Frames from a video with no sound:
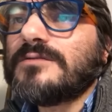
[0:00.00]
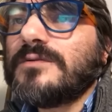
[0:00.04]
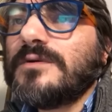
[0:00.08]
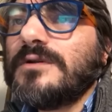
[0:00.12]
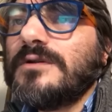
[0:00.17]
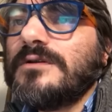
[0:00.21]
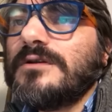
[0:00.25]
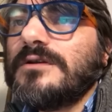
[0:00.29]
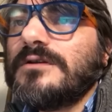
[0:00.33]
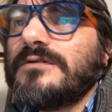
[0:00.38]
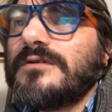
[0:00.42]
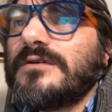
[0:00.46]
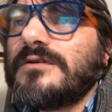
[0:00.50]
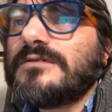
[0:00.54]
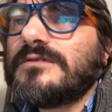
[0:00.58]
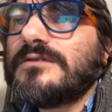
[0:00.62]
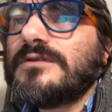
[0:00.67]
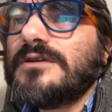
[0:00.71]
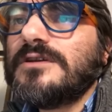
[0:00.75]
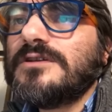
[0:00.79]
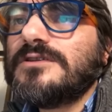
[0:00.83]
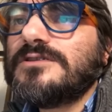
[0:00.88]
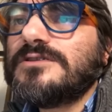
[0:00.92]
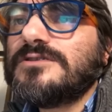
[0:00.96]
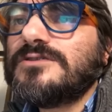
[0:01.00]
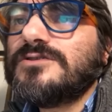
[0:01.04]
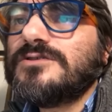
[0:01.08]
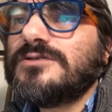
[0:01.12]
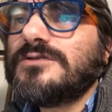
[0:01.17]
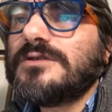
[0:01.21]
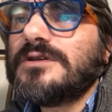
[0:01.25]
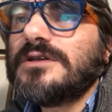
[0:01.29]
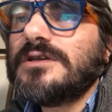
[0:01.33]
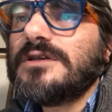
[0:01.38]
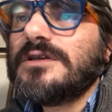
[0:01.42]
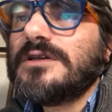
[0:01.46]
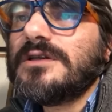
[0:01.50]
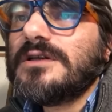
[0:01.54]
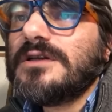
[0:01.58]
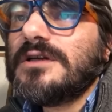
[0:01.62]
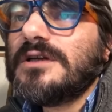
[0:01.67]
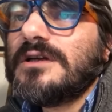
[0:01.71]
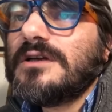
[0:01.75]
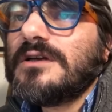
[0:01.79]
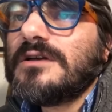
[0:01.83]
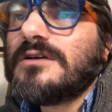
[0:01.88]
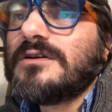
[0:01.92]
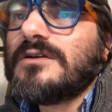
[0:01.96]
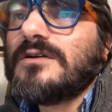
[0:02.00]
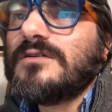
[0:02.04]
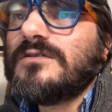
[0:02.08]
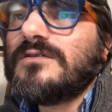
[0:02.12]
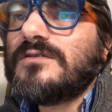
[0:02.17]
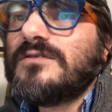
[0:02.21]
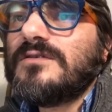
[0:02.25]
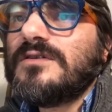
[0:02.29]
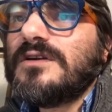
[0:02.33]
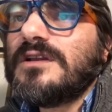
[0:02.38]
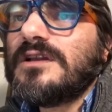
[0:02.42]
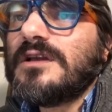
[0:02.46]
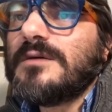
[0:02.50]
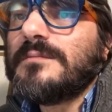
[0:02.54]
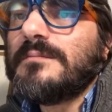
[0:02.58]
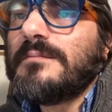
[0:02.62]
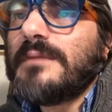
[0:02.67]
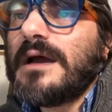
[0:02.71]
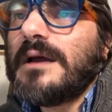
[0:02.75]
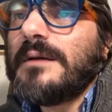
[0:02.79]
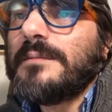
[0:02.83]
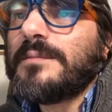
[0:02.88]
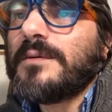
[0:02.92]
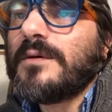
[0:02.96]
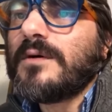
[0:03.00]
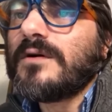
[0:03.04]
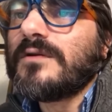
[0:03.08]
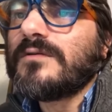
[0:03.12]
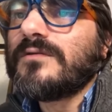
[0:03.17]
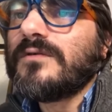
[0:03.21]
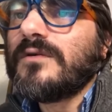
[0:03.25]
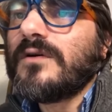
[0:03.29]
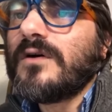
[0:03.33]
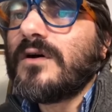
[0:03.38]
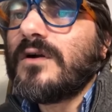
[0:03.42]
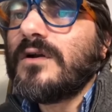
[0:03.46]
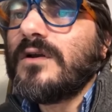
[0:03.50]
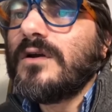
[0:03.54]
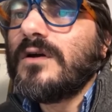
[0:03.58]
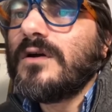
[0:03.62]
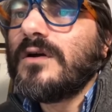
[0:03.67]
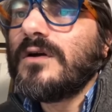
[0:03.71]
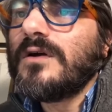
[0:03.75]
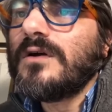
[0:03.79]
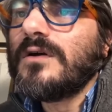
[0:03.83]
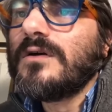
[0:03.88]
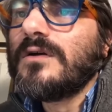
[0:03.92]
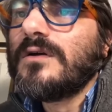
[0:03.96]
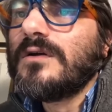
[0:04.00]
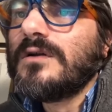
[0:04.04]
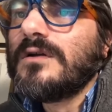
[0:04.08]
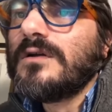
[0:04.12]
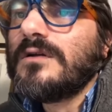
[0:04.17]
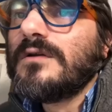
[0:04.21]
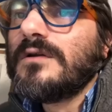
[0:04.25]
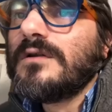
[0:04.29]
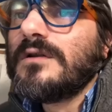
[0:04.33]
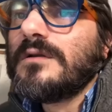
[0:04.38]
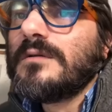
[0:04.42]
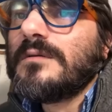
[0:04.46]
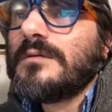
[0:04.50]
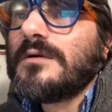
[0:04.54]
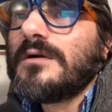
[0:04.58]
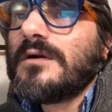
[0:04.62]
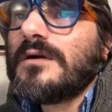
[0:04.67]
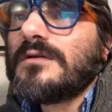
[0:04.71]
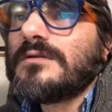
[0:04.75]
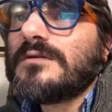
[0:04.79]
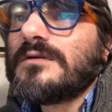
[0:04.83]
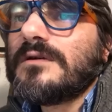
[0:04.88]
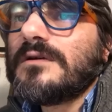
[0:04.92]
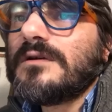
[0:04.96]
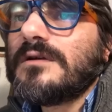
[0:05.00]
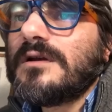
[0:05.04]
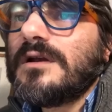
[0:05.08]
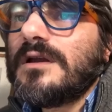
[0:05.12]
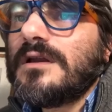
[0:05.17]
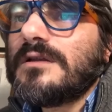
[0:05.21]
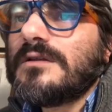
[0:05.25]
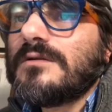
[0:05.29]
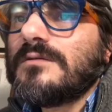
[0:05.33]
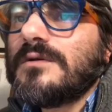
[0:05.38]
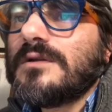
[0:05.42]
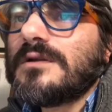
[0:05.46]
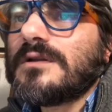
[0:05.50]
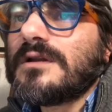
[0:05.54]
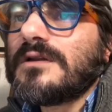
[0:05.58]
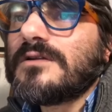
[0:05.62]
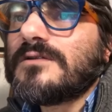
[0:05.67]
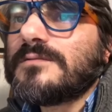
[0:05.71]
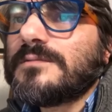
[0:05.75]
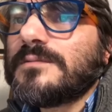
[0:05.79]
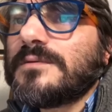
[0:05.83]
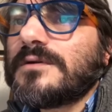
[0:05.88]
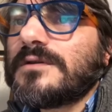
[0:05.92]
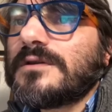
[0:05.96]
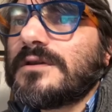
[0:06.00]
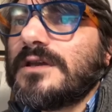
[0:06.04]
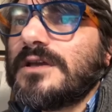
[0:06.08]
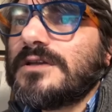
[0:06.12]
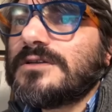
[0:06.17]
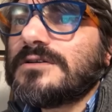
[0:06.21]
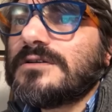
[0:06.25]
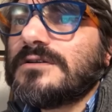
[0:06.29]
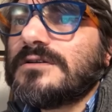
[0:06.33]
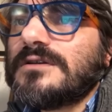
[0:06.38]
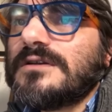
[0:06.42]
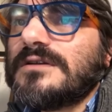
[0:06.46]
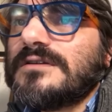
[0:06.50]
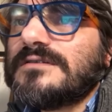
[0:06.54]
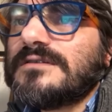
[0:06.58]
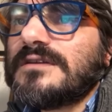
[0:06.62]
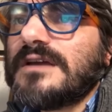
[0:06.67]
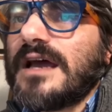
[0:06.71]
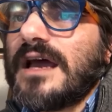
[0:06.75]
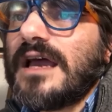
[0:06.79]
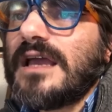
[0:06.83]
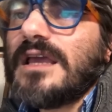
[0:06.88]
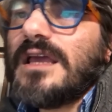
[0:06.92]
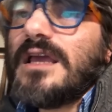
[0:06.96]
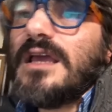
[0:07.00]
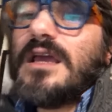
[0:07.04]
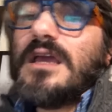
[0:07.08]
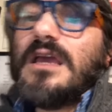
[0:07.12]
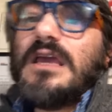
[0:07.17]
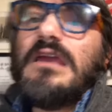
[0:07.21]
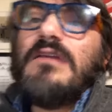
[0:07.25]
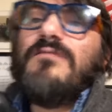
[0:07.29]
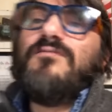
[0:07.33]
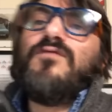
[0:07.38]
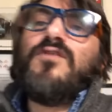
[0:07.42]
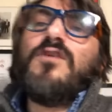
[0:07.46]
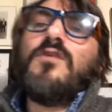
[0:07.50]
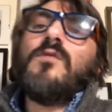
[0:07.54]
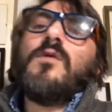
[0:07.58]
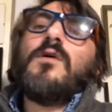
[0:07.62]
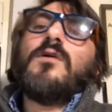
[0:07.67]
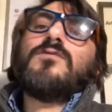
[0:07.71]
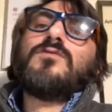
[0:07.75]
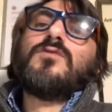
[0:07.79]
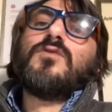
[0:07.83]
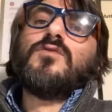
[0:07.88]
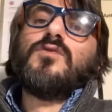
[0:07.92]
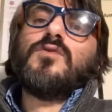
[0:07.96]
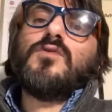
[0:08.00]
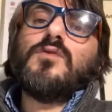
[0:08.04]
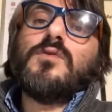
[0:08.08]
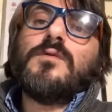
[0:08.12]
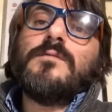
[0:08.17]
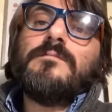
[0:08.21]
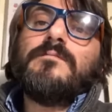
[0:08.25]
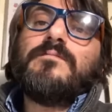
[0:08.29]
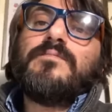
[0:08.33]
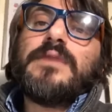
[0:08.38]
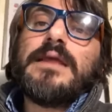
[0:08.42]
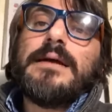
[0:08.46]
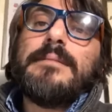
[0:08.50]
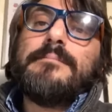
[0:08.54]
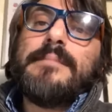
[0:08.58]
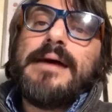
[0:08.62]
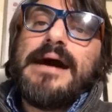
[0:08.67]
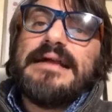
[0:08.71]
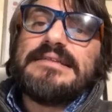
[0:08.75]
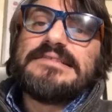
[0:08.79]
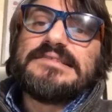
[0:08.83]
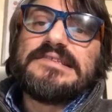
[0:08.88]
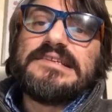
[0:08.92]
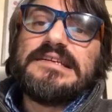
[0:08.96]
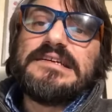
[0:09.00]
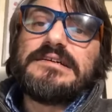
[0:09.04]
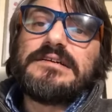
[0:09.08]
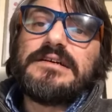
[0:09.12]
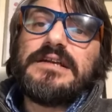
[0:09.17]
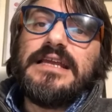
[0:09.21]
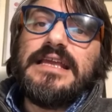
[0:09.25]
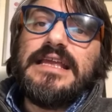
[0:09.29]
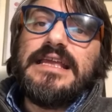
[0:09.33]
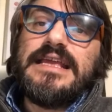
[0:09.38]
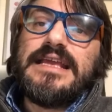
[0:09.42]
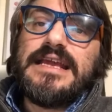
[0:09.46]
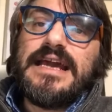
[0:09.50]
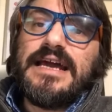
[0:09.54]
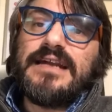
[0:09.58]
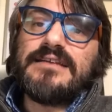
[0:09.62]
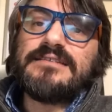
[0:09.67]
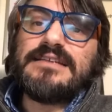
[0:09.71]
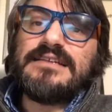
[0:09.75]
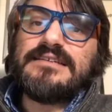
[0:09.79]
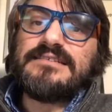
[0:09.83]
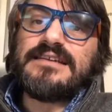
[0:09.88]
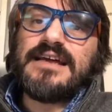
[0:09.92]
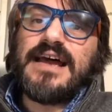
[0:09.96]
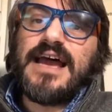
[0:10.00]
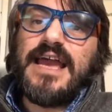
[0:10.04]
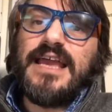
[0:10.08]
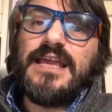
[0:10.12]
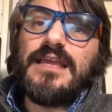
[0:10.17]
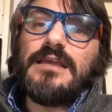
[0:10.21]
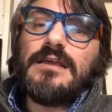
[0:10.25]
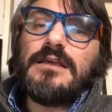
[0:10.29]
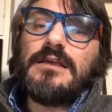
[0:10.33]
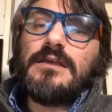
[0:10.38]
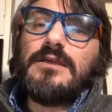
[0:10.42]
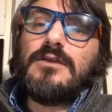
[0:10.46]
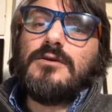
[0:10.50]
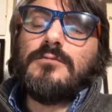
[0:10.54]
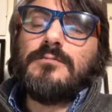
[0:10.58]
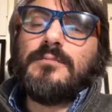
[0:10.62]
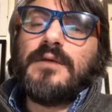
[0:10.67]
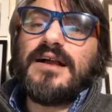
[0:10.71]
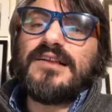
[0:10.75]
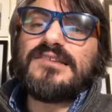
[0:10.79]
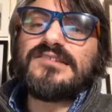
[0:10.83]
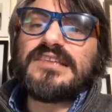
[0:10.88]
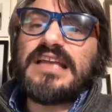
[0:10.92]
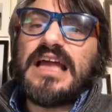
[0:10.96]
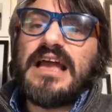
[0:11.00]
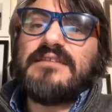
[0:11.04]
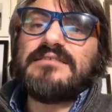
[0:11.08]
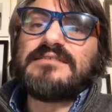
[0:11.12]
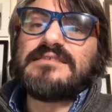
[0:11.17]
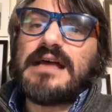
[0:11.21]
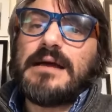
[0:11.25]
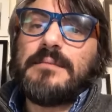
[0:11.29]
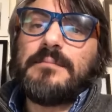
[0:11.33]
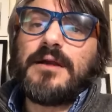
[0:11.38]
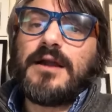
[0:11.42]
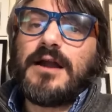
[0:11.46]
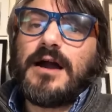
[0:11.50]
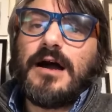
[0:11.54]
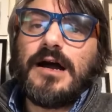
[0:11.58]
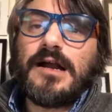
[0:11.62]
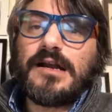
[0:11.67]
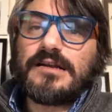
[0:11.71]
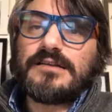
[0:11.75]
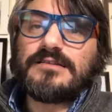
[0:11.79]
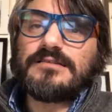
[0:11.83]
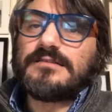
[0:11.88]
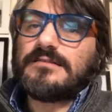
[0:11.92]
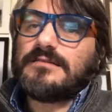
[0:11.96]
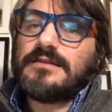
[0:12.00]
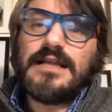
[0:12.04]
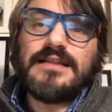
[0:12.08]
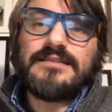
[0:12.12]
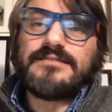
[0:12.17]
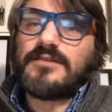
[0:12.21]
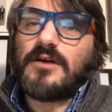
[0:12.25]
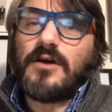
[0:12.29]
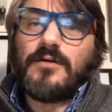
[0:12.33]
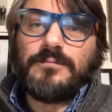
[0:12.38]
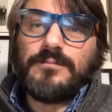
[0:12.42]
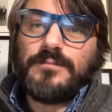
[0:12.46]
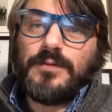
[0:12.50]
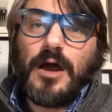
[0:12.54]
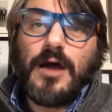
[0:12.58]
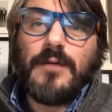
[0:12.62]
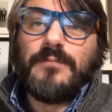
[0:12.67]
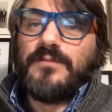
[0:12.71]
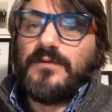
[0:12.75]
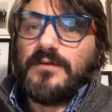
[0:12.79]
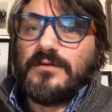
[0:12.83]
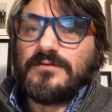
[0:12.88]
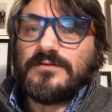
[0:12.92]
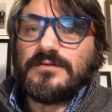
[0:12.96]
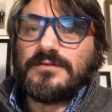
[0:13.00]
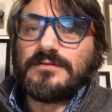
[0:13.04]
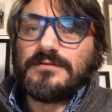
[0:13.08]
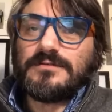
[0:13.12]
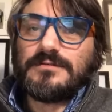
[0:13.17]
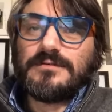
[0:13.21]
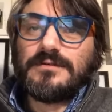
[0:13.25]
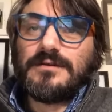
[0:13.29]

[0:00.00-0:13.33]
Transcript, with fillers: Will university jury consider my portfolio also related with transportation design? If you want to do master in car design, you must have some cars. That's obvious.